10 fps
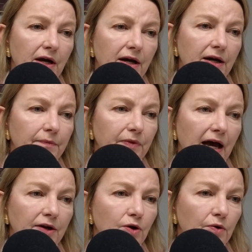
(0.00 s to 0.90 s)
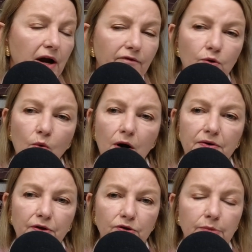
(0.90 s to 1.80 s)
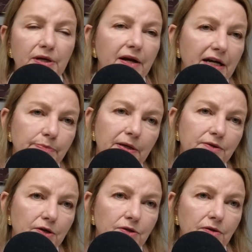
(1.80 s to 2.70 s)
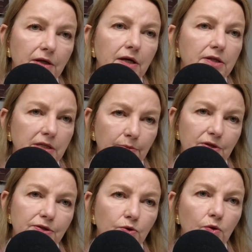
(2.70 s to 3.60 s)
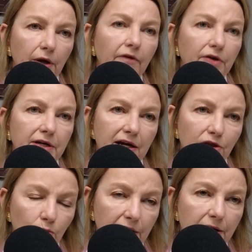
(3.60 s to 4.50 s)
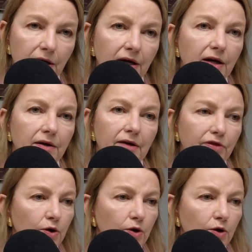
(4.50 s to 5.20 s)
I don't ever want there to be an expectation that kids come to school every day of the week. If